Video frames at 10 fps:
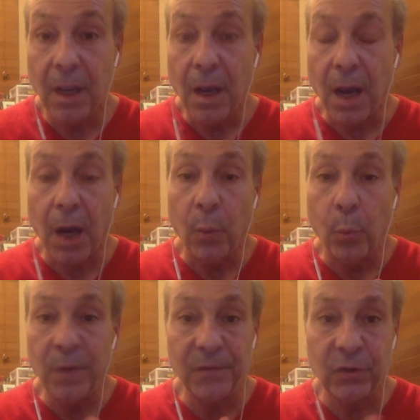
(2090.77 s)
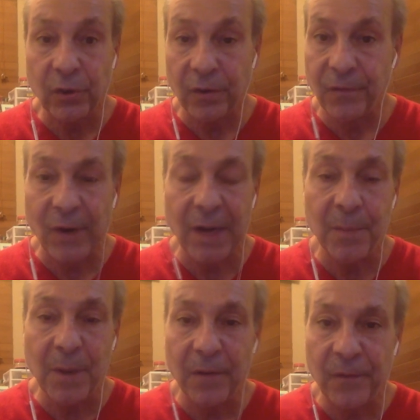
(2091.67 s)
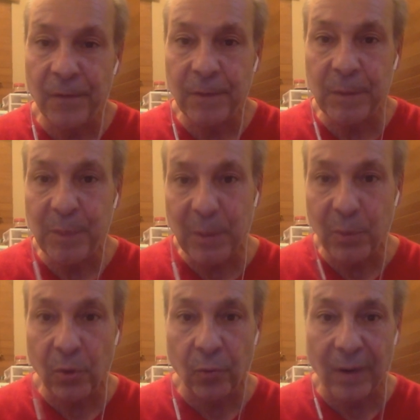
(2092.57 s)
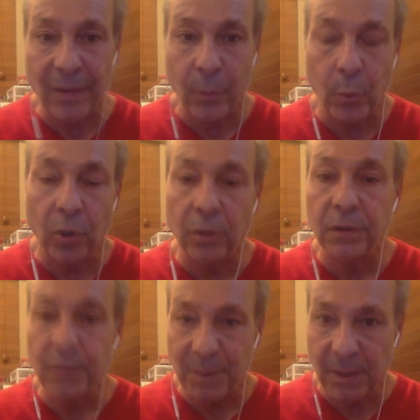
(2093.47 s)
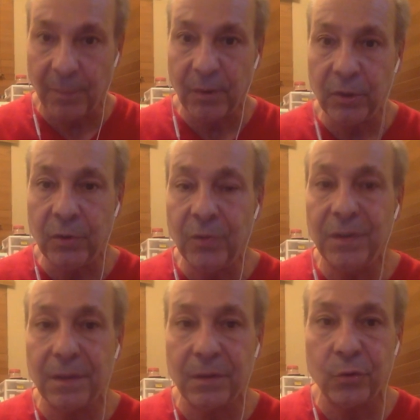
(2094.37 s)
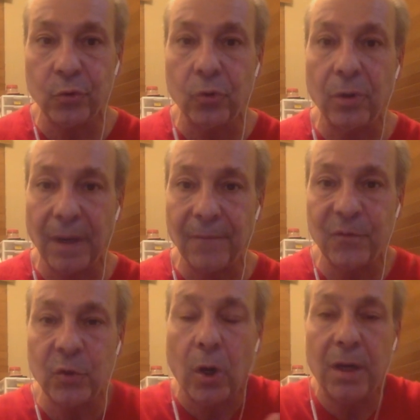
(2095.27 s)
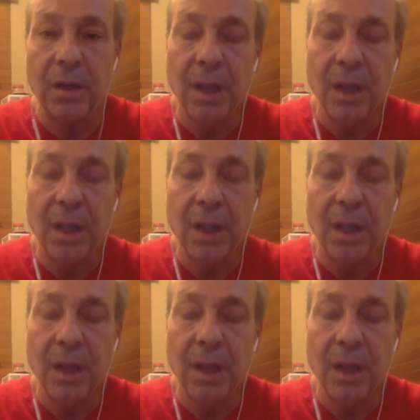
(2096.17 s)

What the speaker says: We've certified about 50 people around the world to be able to use this tool, and I've taught